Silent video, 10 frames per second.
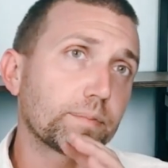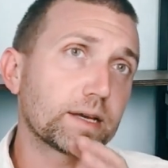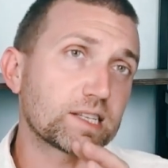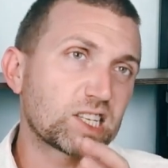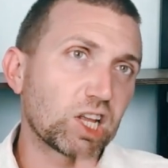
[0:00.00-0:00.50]

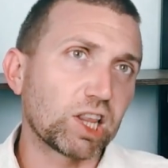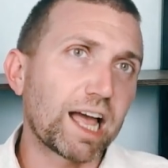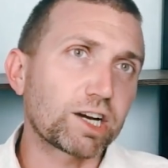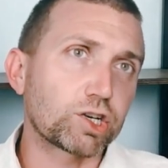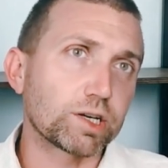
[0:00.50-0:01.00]

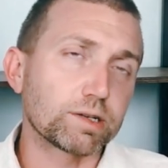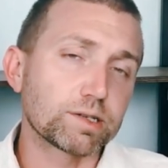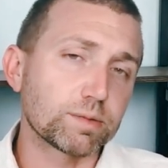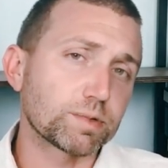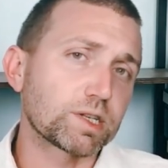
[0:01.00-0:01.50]
selection,
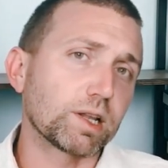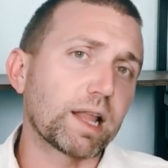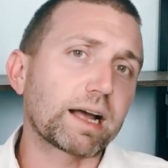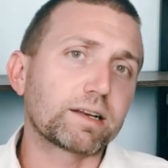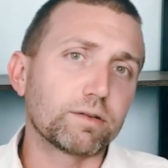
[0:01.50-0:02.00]
some
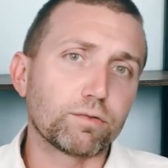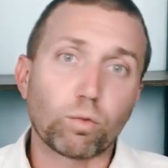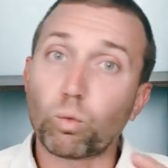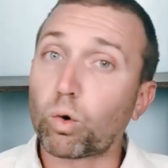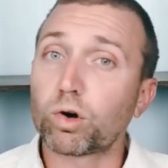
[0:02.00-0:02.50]
selective
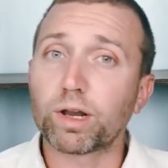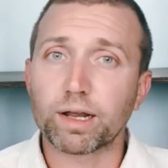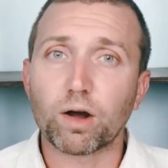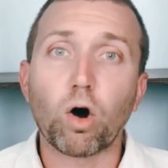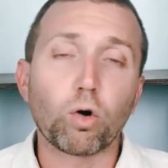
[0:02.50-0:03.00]

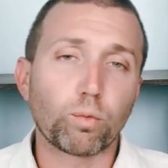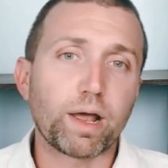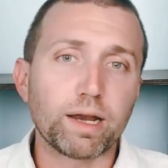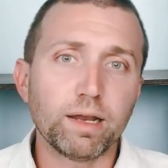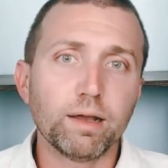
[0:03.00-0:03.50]
wording
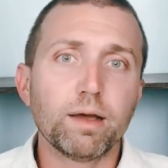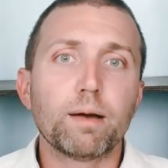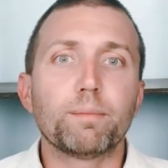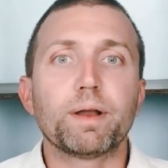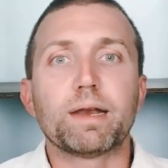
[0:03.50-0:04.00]
already,
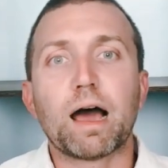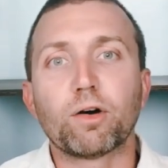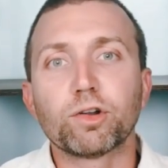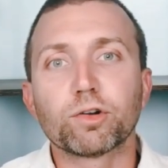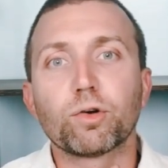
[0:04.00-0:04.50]
but now
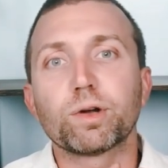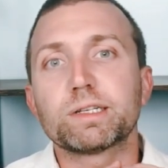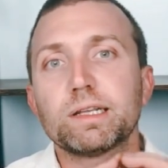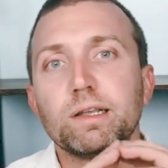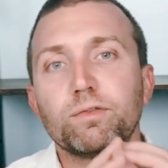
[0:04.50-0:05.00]
you're going
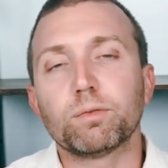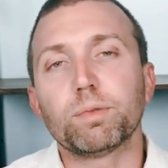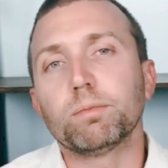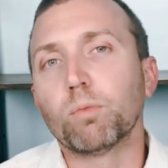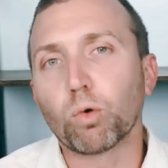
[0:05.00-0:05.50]
to even
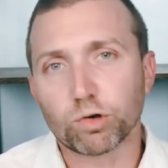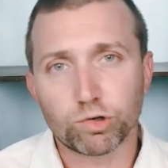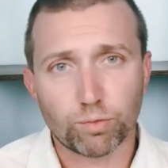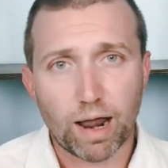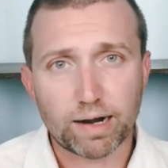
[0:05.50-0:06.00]
be more
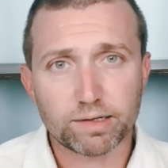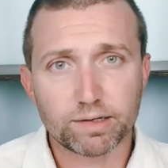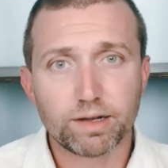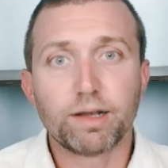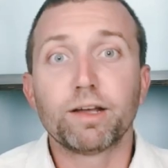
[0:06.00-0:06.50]
direct.
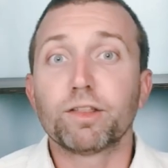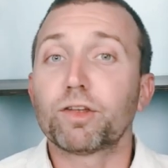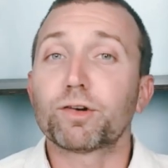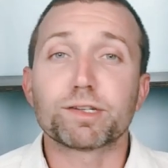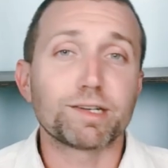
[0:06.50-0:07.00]

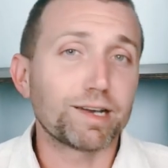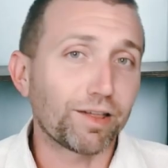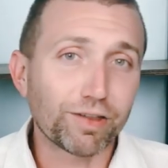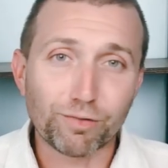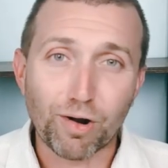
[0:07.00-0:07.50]
There is
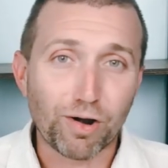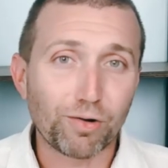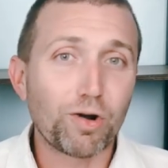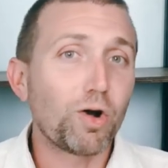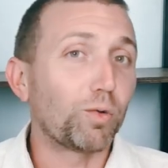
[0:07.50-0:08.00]
nothing
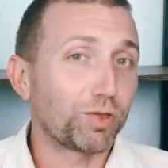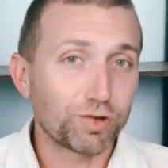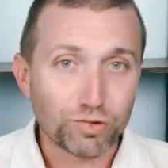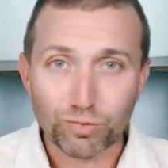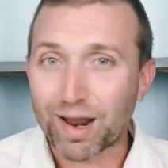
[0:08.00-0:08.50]
wrong with a
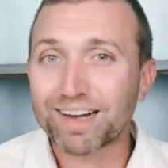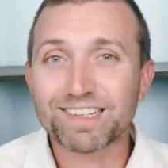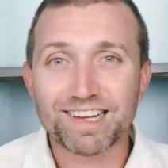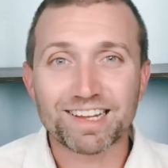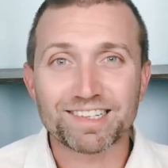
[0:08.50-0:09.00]
direct
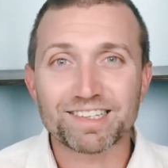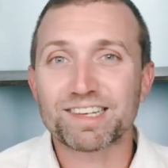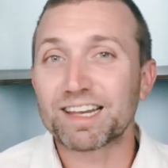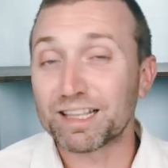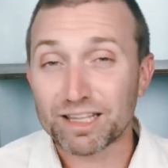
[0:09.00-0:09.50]
sentence
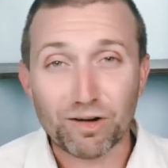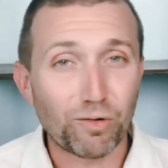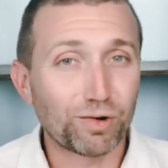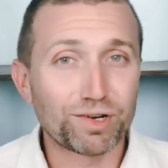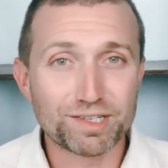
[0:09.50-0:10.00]
in the
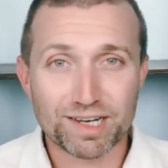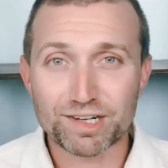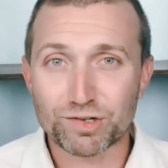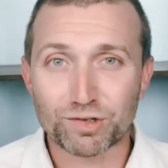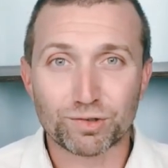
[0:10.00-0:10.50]

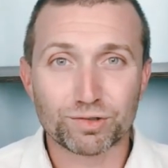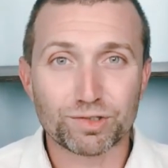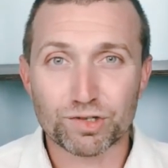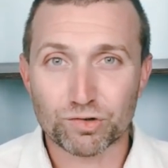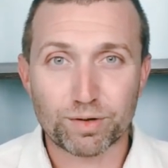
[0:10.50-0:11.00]
organizational
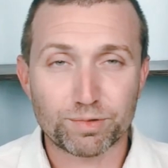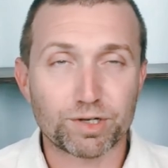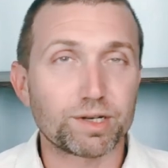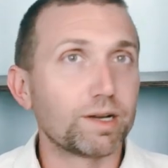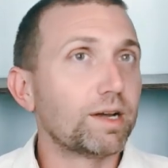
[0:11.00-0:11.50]

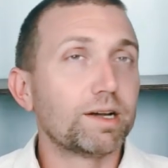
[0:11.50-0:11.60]
description,